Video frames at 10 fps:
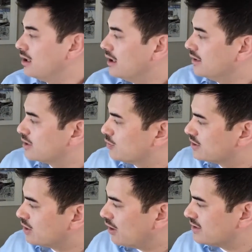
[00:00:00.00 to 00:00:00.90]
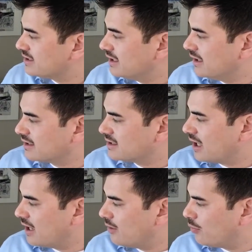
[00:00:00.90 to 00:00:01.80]
And this was tall ceilings,
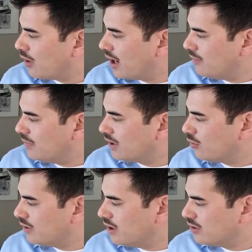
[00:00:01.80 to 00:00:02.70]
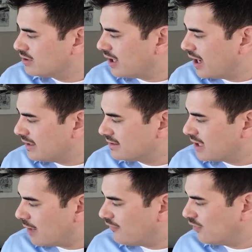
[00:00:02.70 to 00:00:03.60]
light and bright, big windows, light,
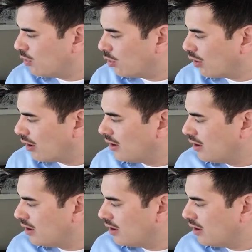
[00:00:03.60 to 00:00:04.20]
top floor,